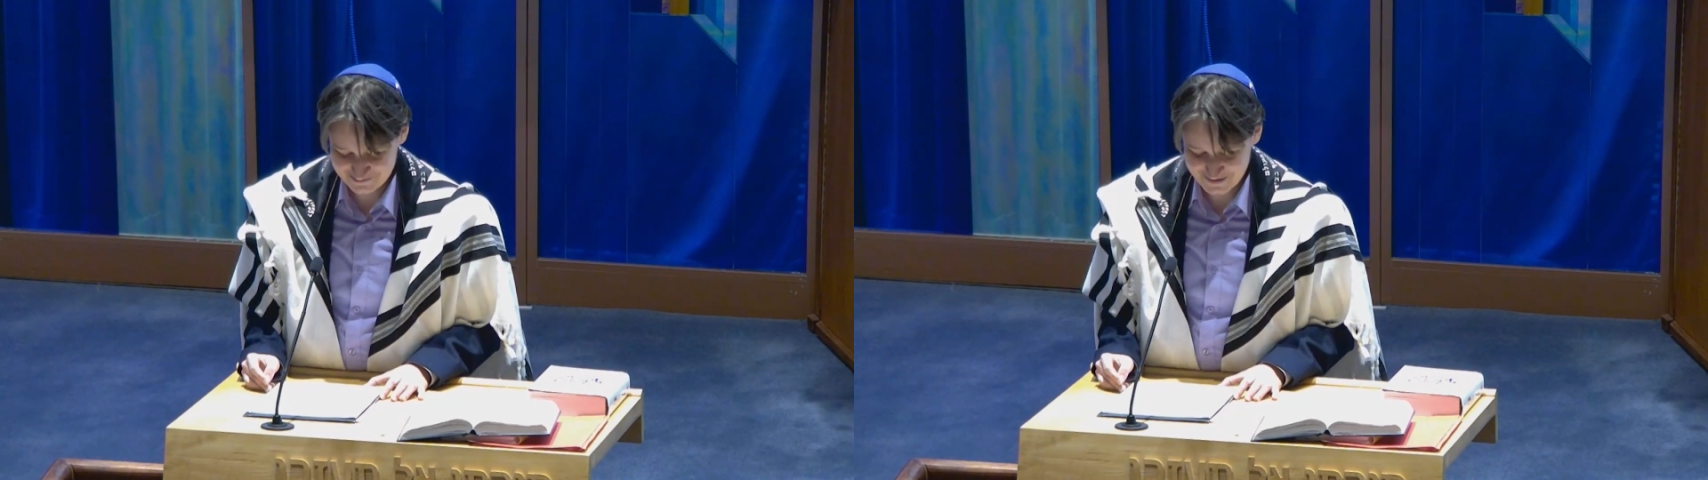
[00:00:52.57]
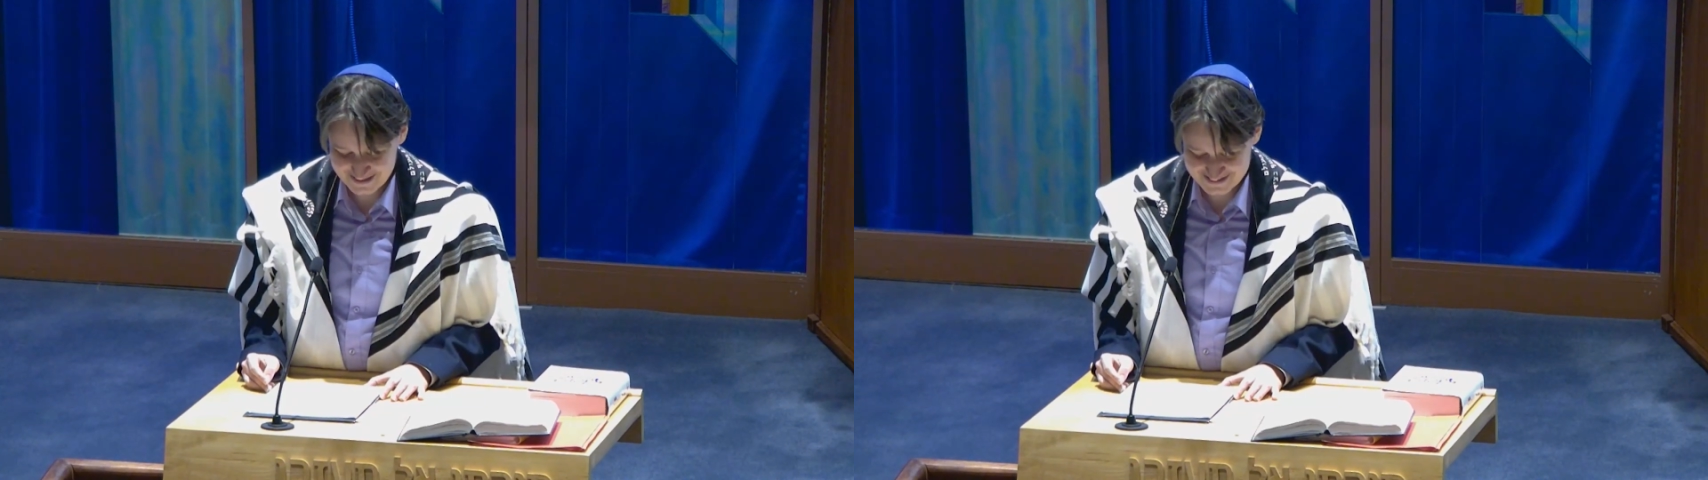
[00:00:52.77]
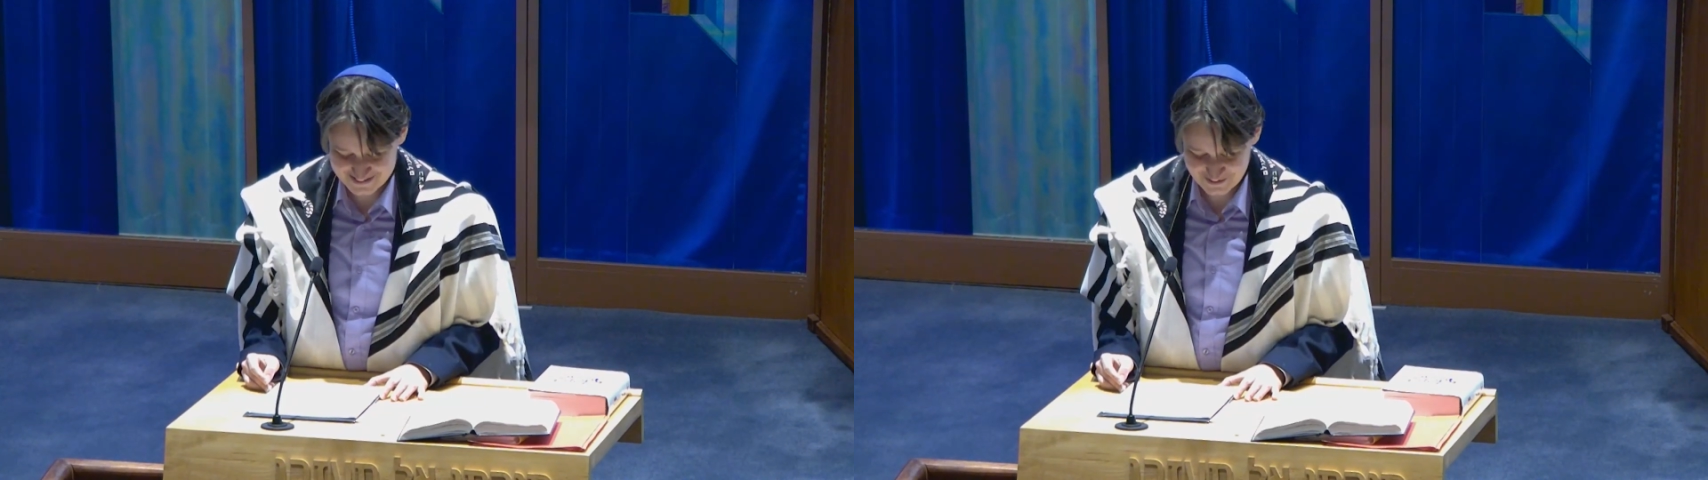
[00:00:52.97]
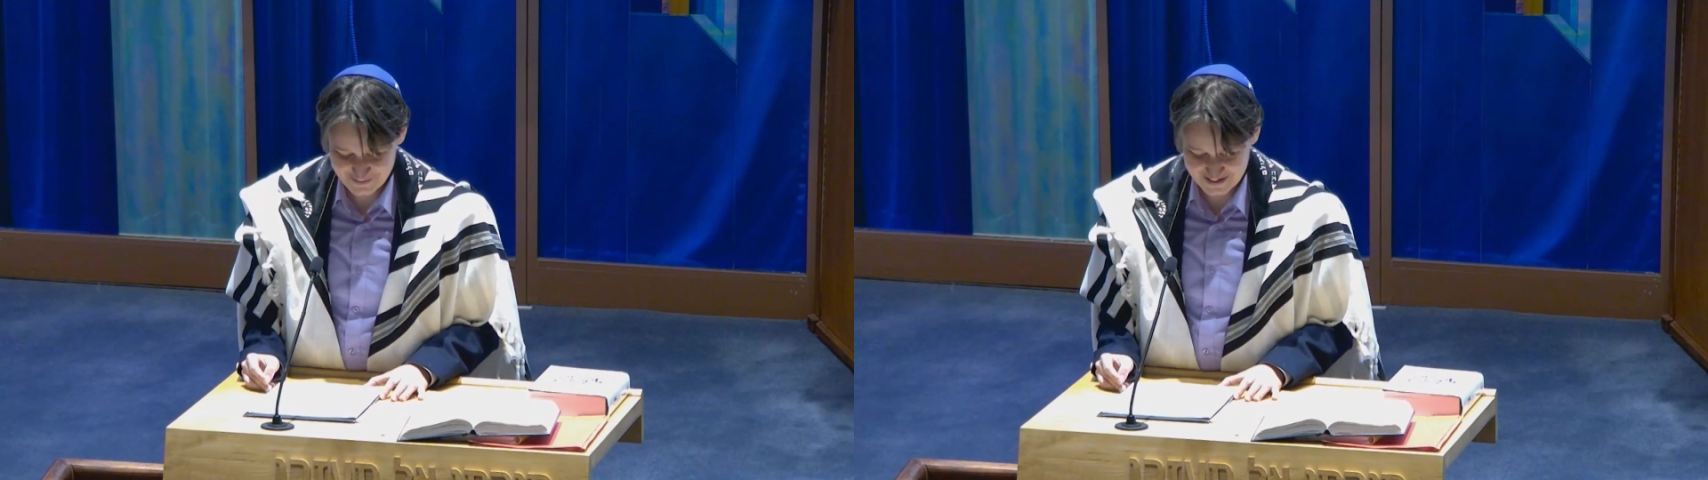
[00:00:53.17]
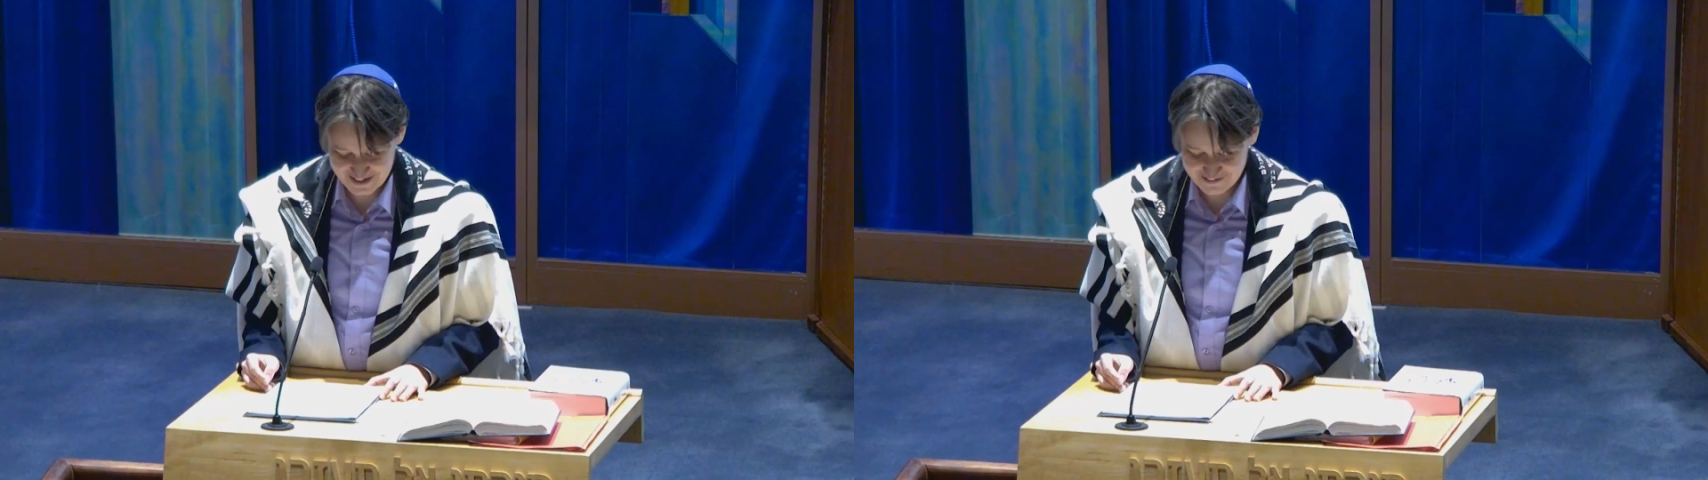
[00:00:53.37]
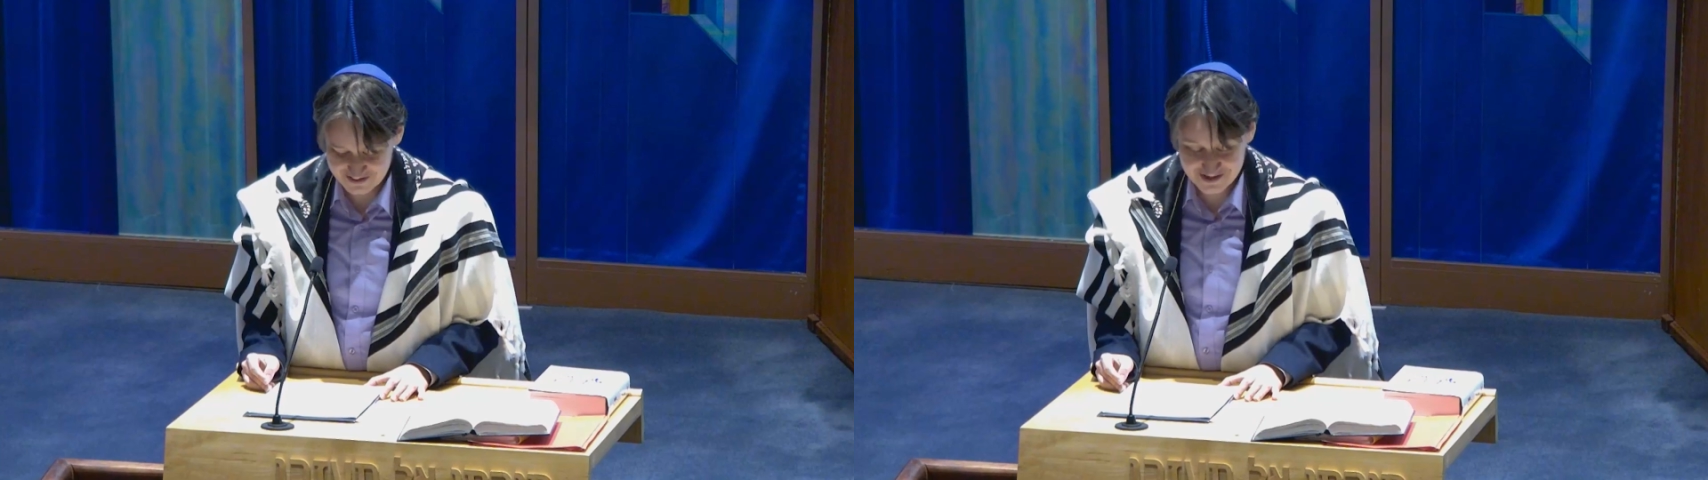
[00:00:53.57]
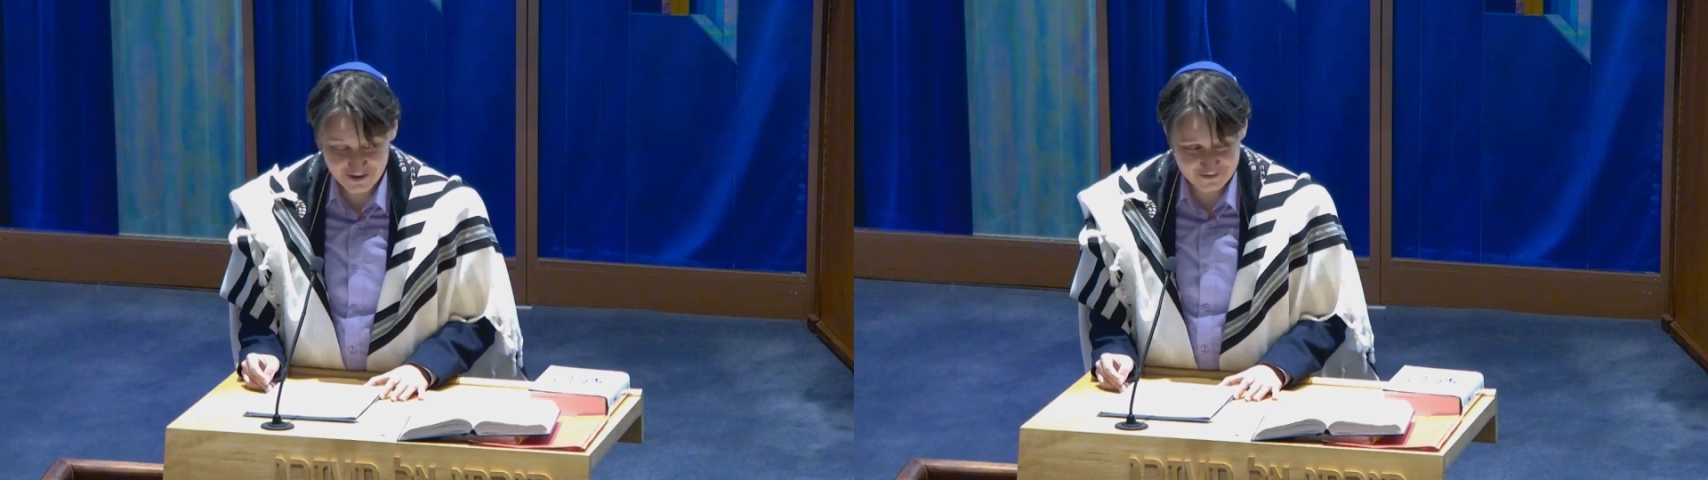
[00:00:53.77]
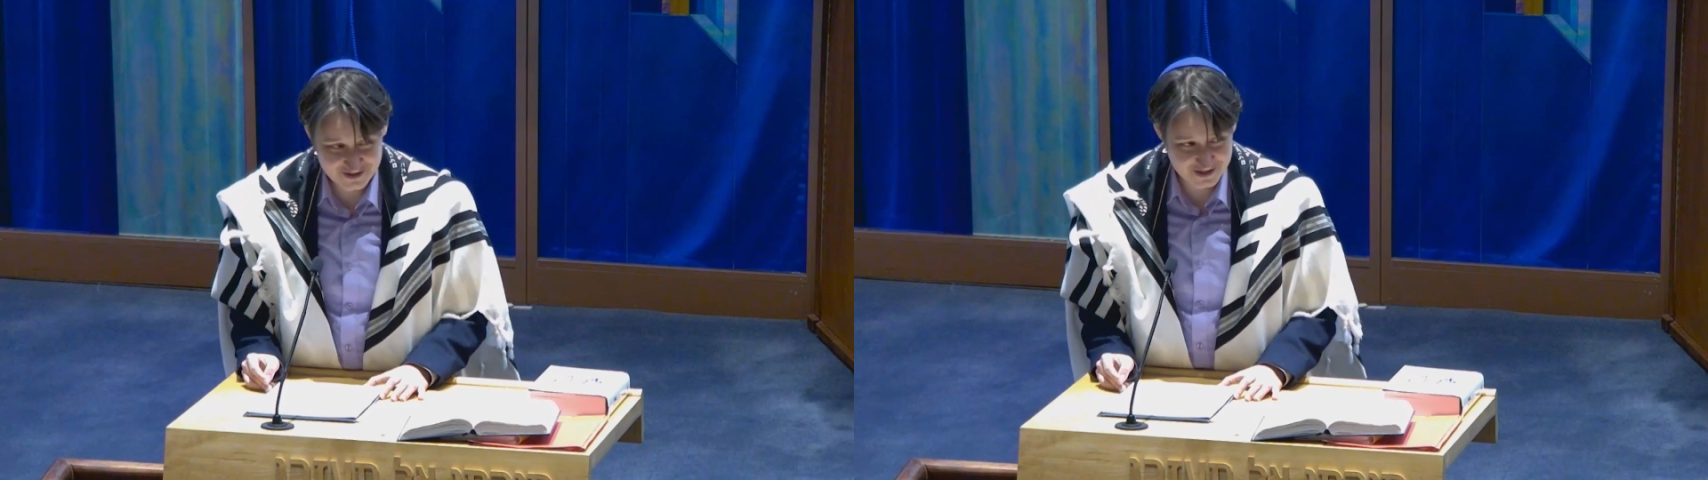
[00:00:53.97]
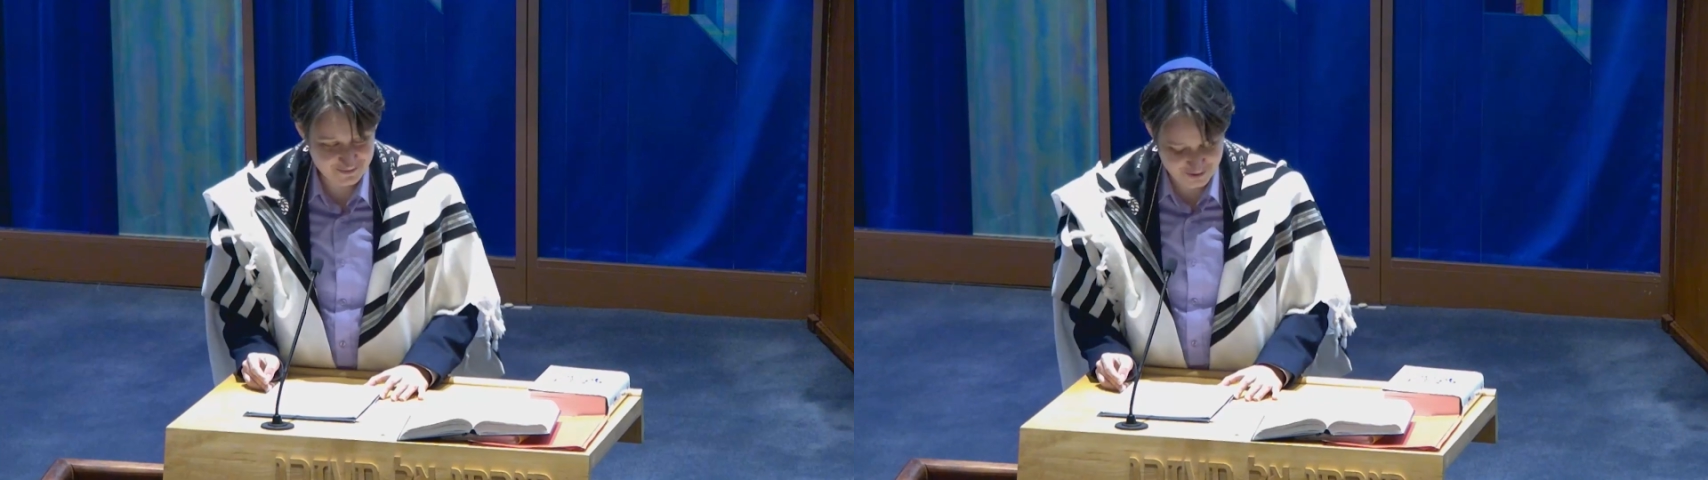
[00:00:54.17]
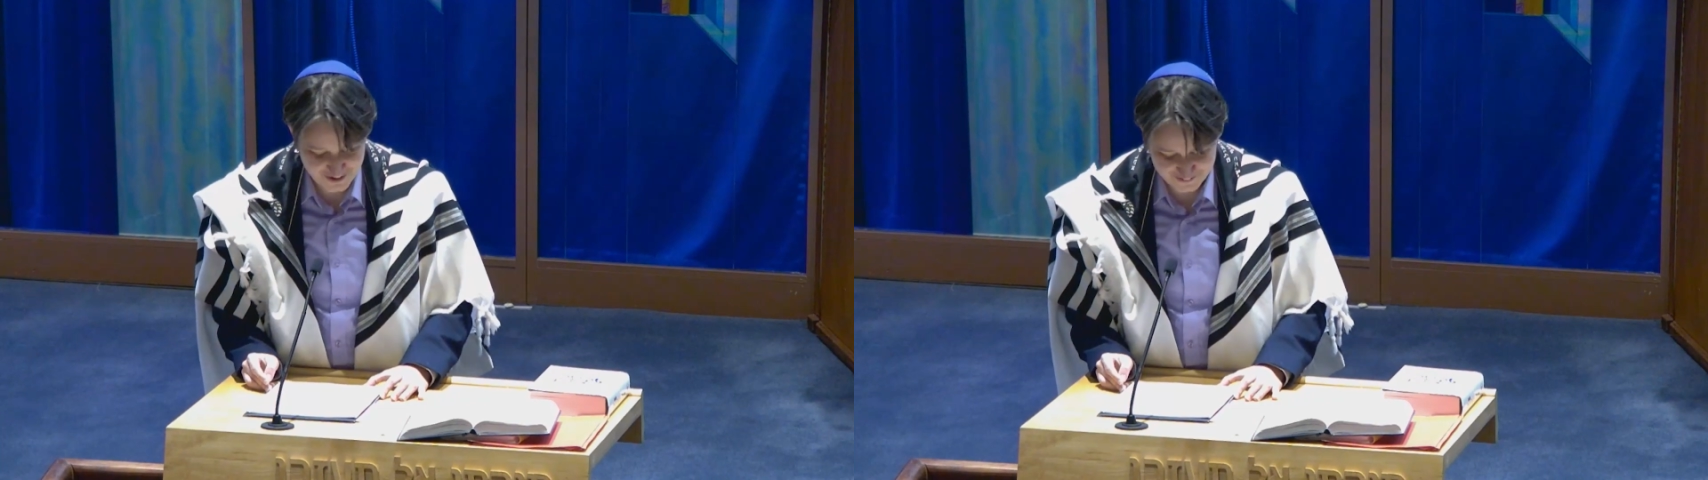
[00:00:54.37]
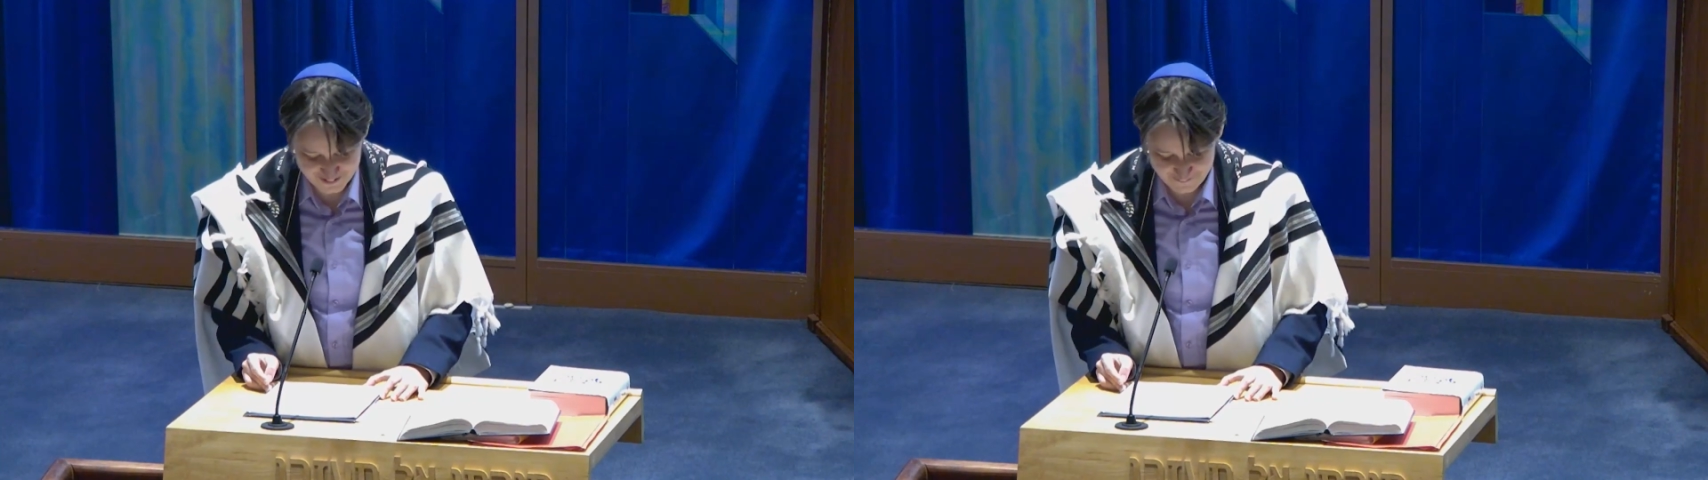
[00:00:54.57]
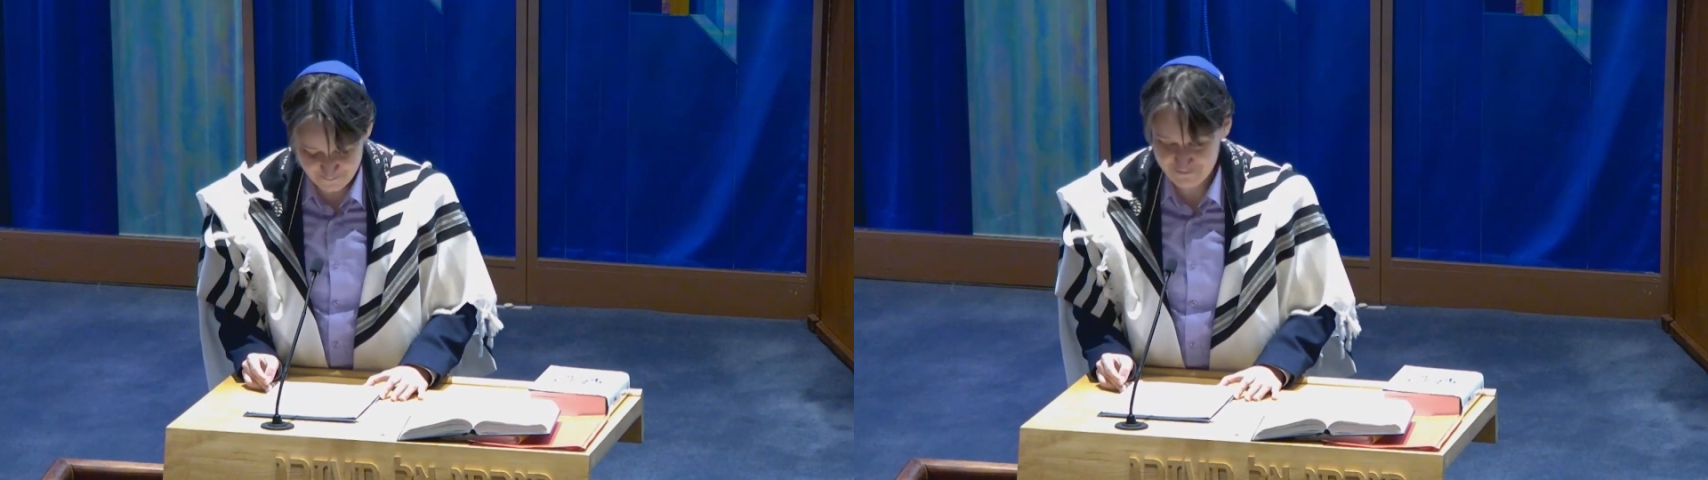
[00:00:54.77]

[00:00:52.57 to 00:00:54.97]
ways to make every service and program